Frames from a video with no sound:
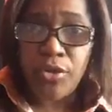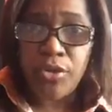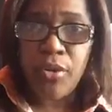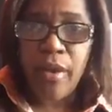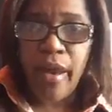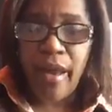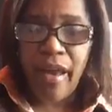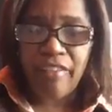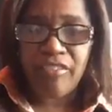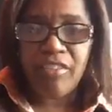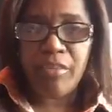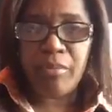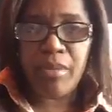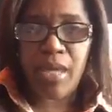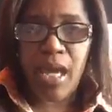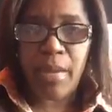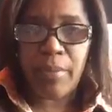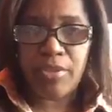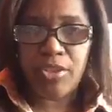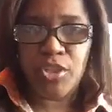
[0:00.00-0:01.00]
You have to be
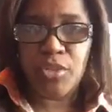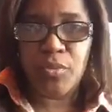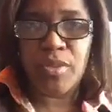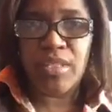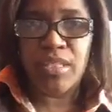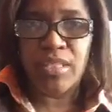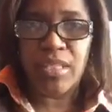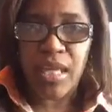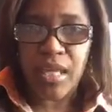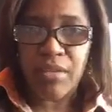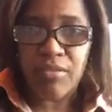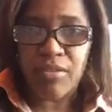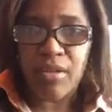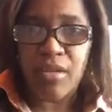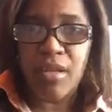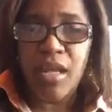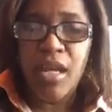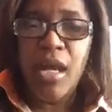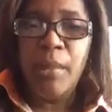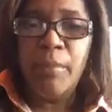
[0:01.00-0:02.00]
able to receive
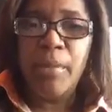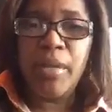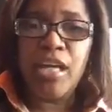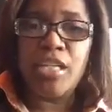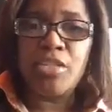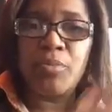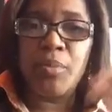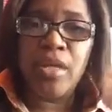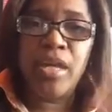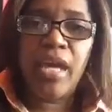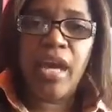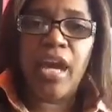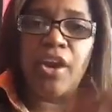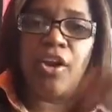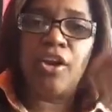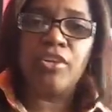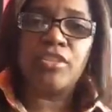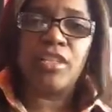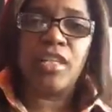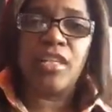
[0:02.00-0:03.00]
it, because we can't
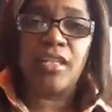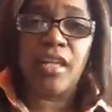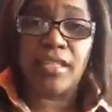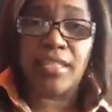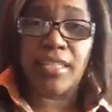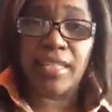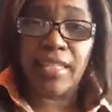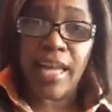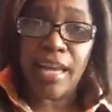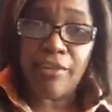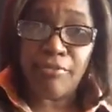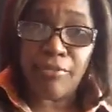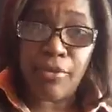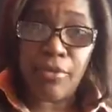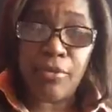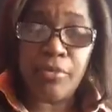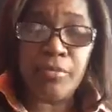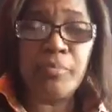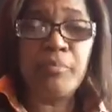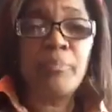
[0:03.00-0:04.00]
go to the next
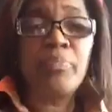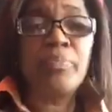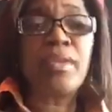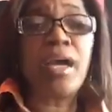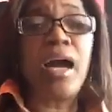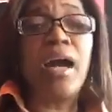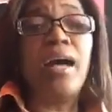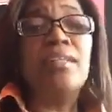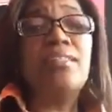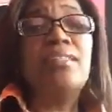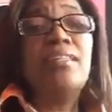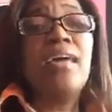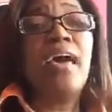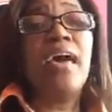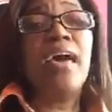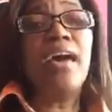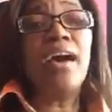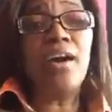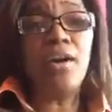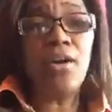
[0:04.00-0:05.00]
level
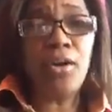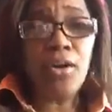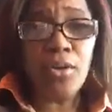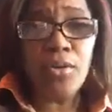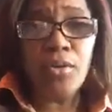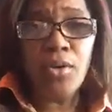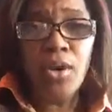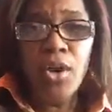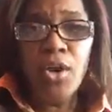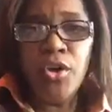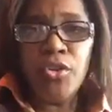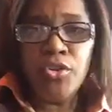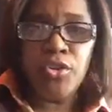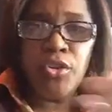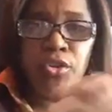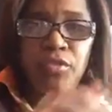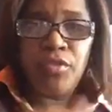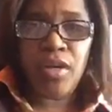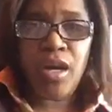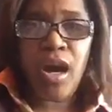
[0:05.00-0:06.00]
until
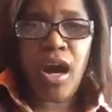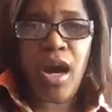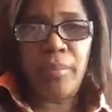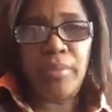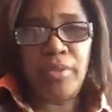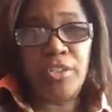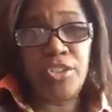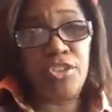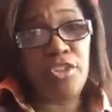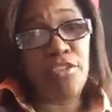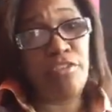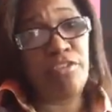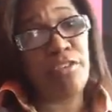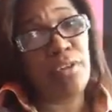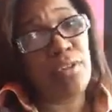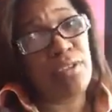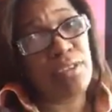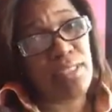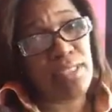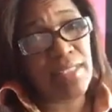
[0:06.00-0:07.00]
you've accomplished your
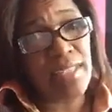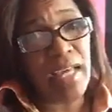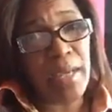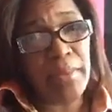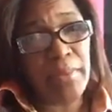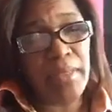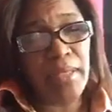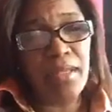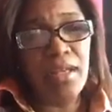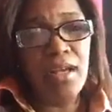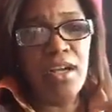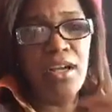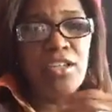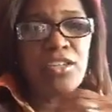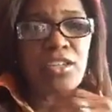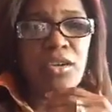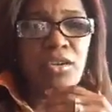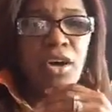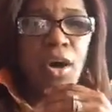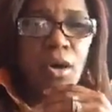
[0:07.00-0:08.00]
first assignment.
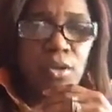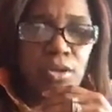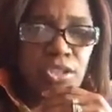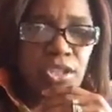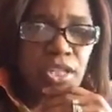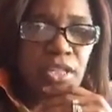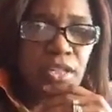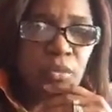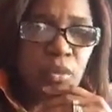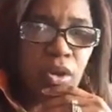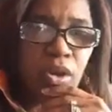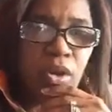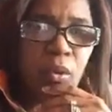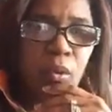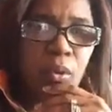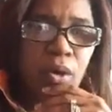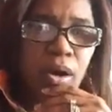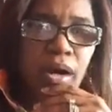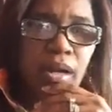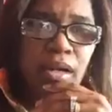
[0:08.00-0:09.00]
So coaching
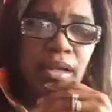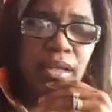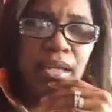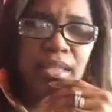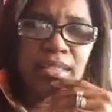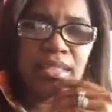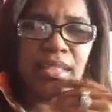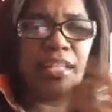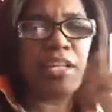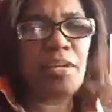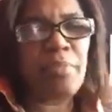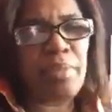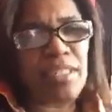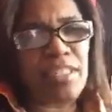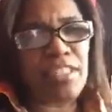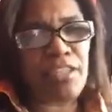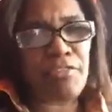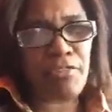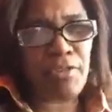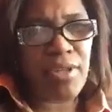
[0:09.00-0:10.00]
one-on-one is a little bit
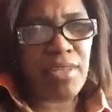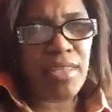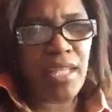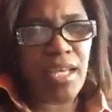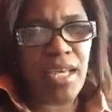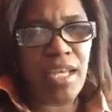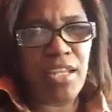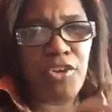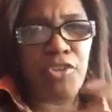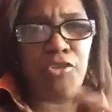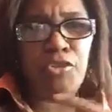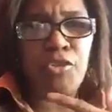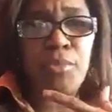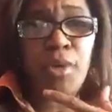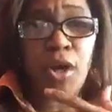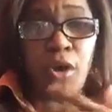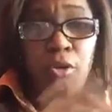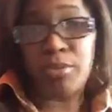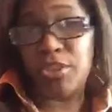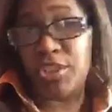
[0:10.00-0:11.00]
different than group
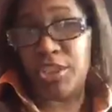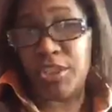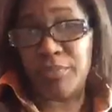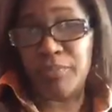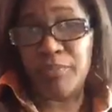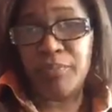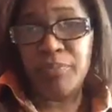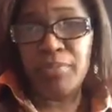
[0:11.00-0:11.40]
coaching.